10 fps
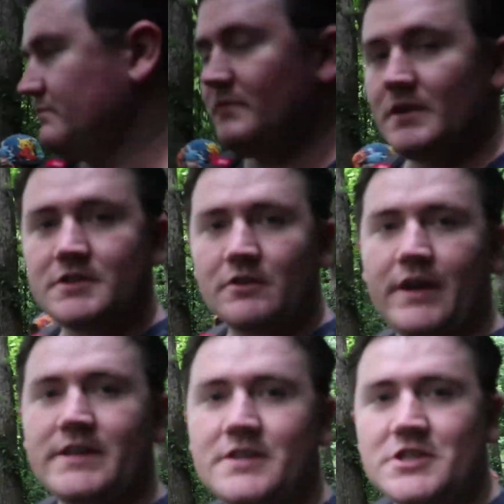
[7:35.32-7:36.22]
We used to
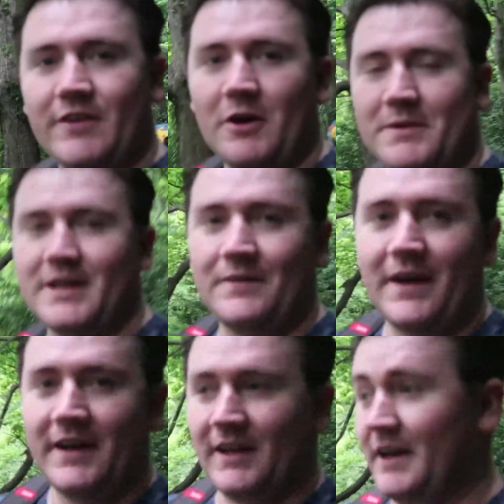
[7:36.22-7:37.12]
race each other up and down
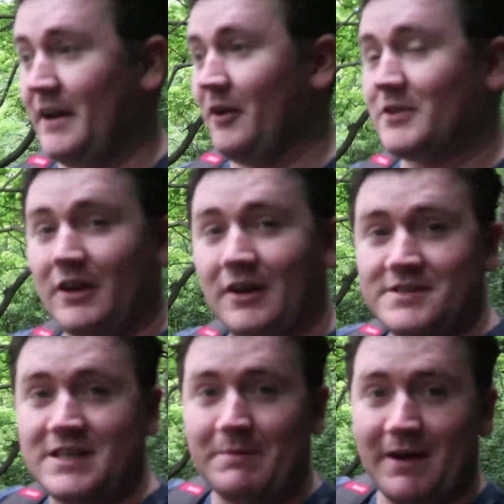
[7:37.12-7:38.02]
that hill, and it looks a
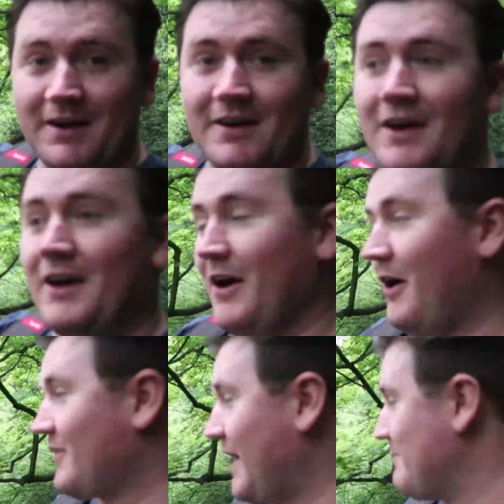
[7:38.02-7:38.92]
lot steeper
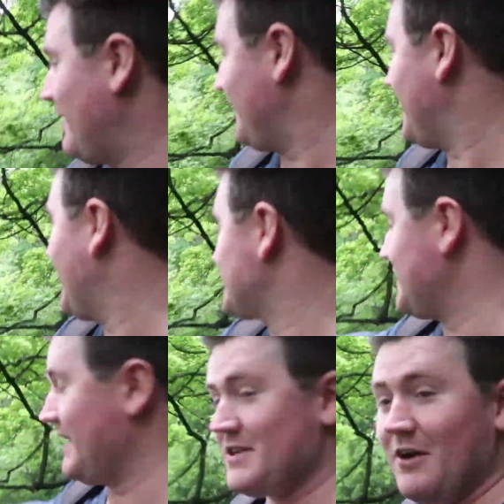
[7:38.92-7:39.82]
off camera than it
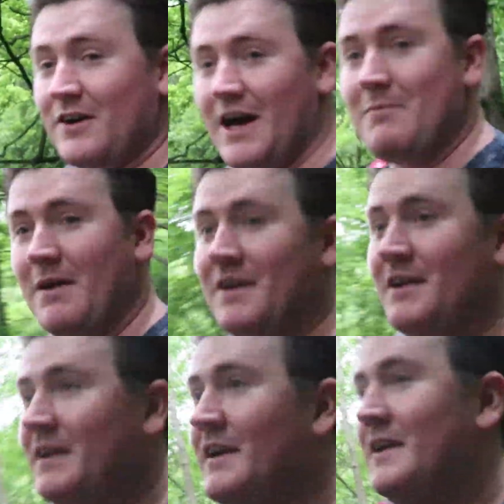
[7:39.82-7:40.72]
actually is on camera.
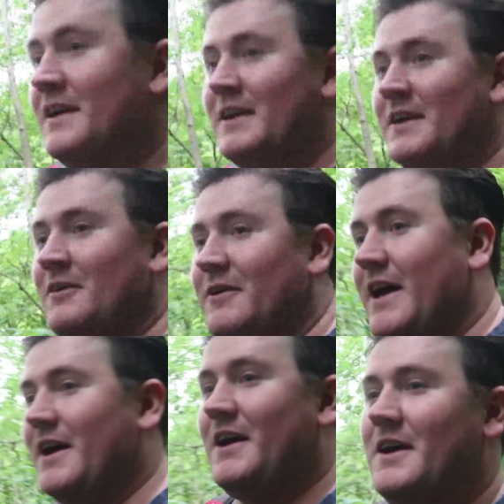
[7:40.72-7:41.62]
But
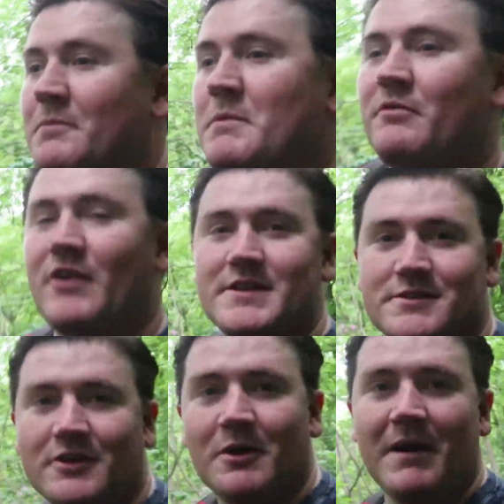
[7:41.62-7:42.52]
yeah, me and my friends
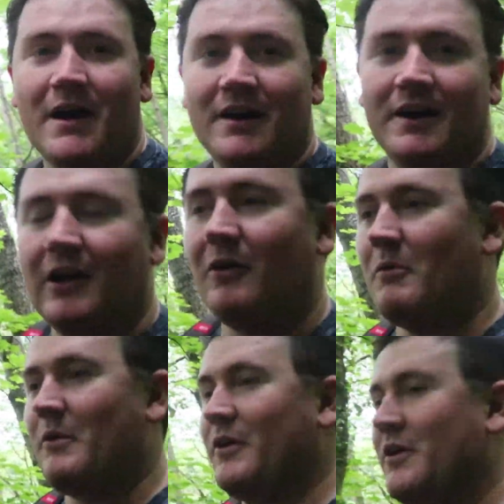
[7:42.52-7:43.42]
used to come here a lot
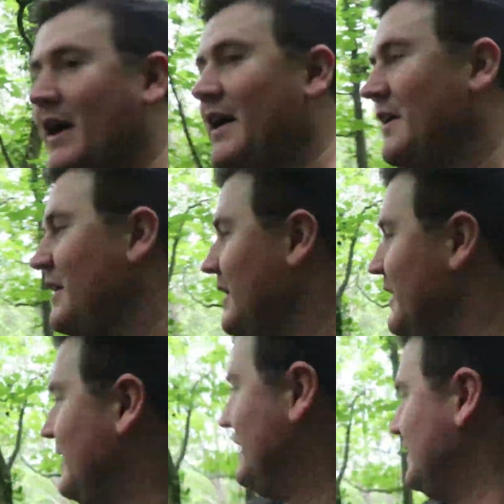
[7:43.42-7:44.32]
when we were younger.
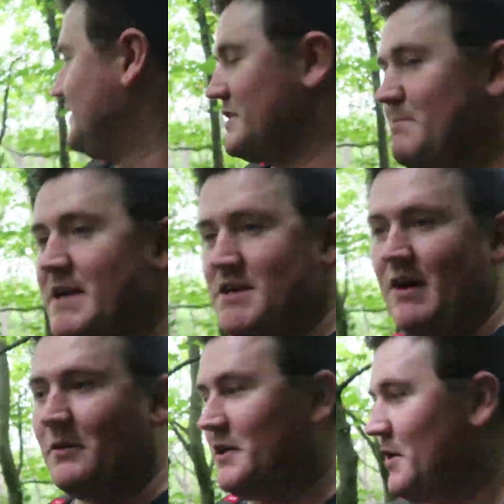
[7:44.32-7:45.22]
Just mess
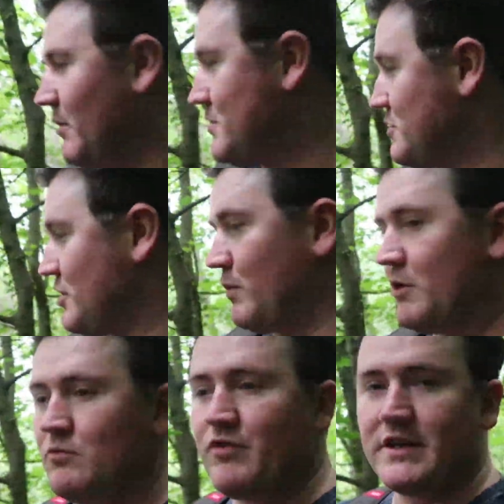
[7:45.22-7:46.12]
around in the woods. We
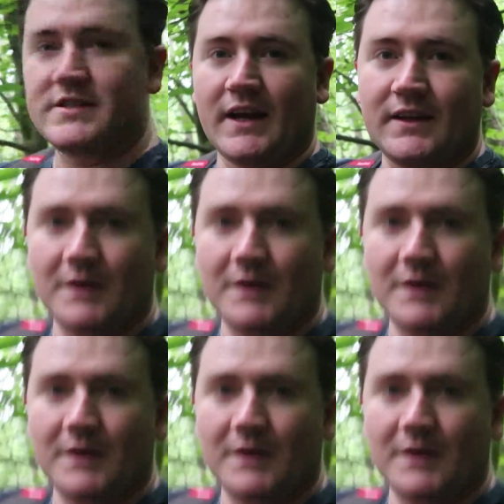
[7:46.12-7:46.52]
wouldn't really stick